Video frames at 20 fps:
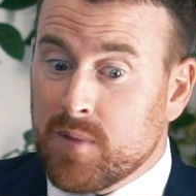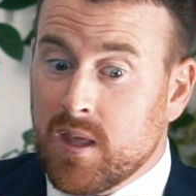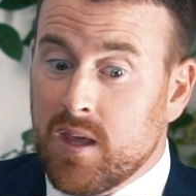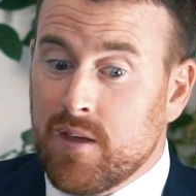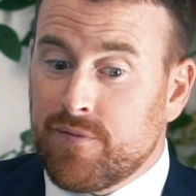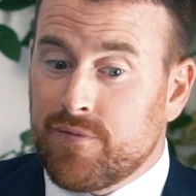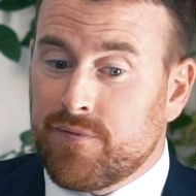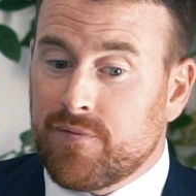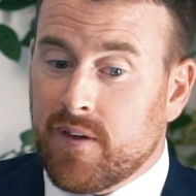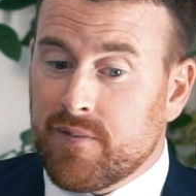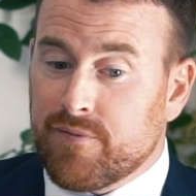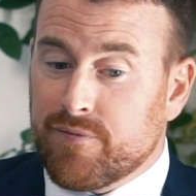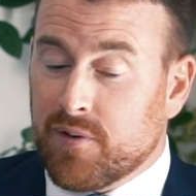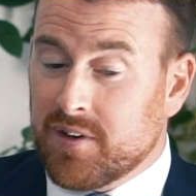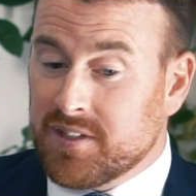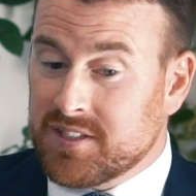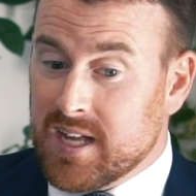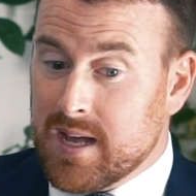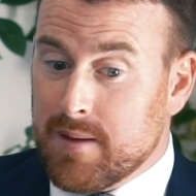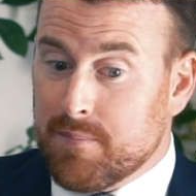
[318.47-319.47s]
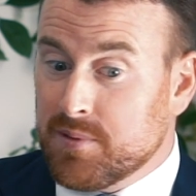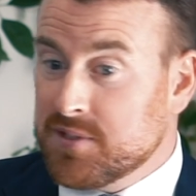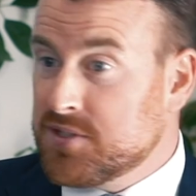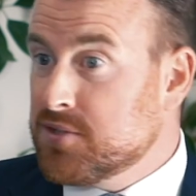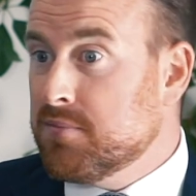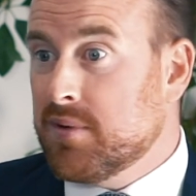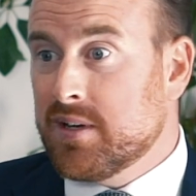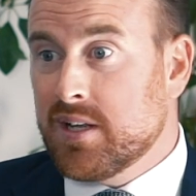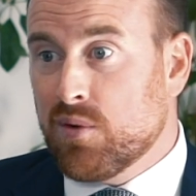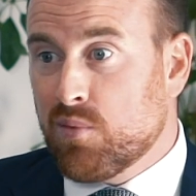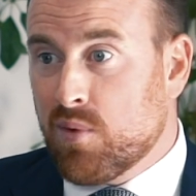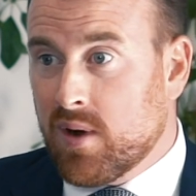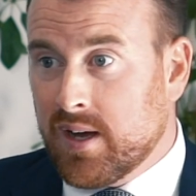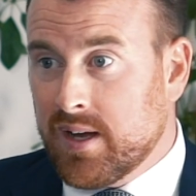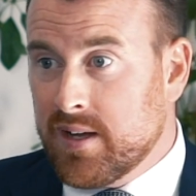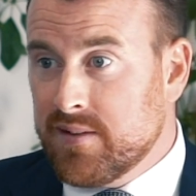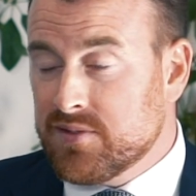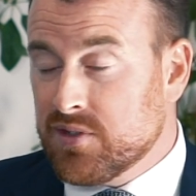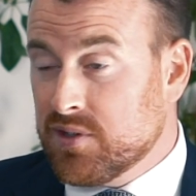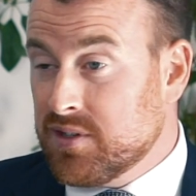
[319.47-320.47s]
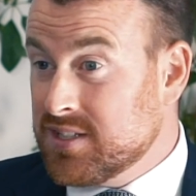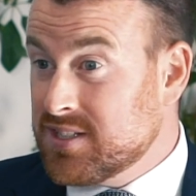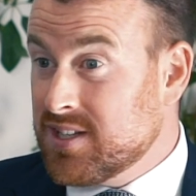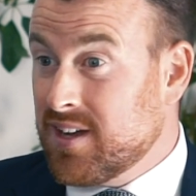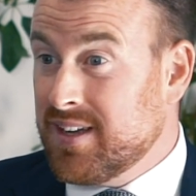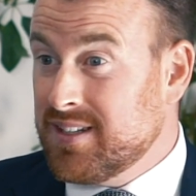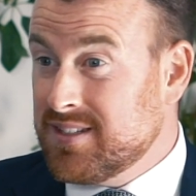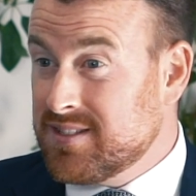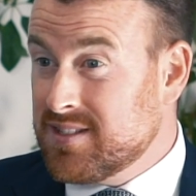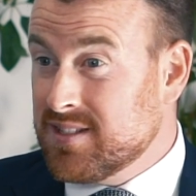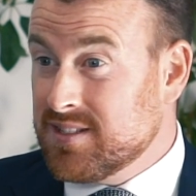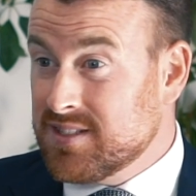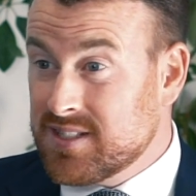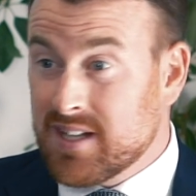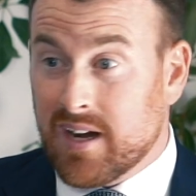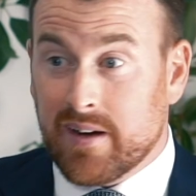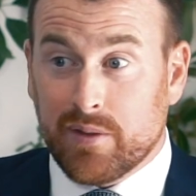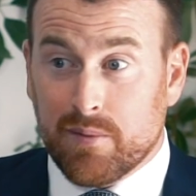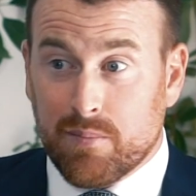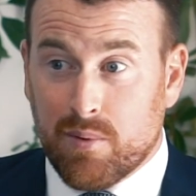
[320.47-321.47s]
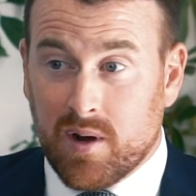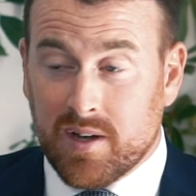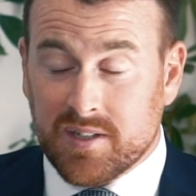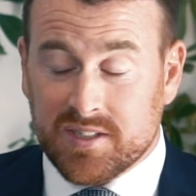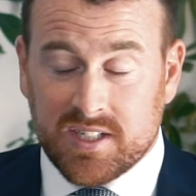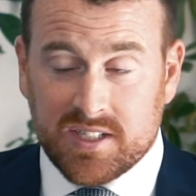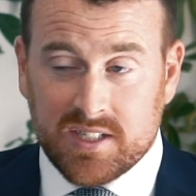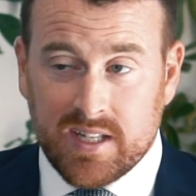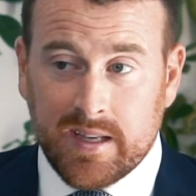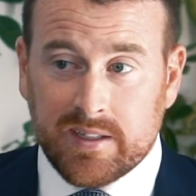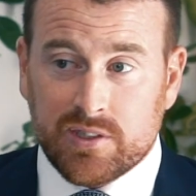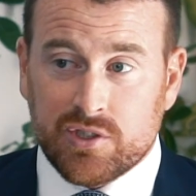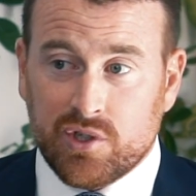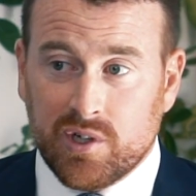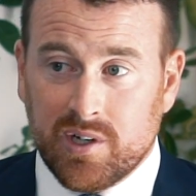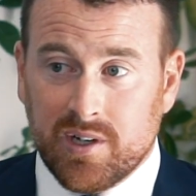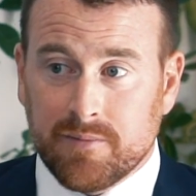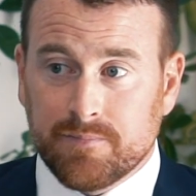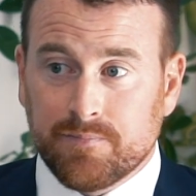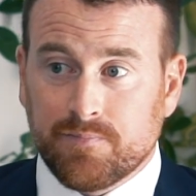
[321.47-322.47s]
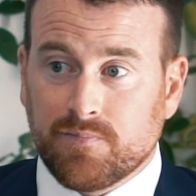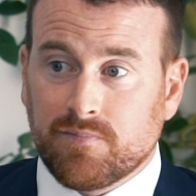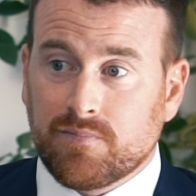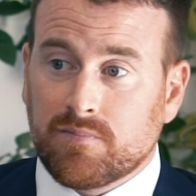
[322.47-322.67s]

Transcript: If, for example, somebody arrives or decides to start the process next year